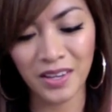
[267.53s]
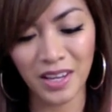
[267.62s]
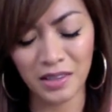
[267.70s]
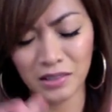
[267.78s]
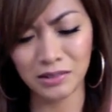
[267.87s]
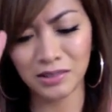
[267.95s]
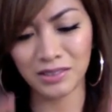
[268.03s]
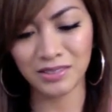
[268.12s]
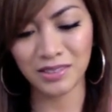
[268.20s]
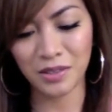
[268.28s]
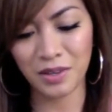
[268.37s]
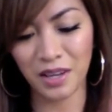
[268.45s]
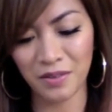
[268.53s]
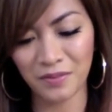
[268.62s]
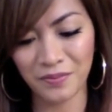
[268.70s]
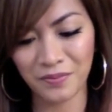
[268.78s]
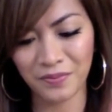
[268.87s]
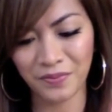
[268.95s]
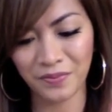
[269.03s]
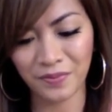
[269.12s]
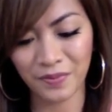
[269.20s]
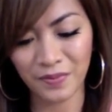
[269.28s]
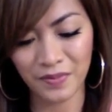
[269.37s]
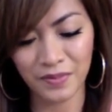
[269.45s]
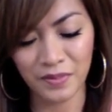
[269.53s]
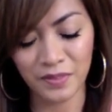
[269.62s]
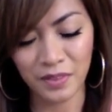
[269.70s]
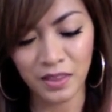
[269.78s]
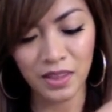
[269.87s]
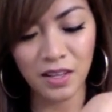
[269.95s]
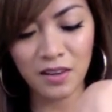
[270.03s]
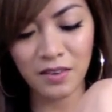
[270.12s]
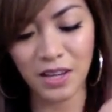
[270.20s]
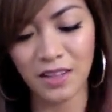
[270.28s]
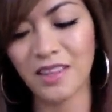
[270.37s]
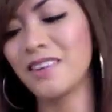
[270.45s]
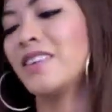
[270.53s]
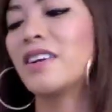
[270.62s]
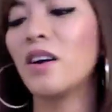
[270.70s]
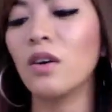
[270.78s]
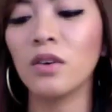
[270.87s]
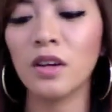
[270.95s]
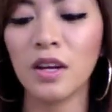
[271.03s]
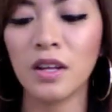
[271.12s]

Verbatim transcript: okay, oof, okay. Okay, there you go.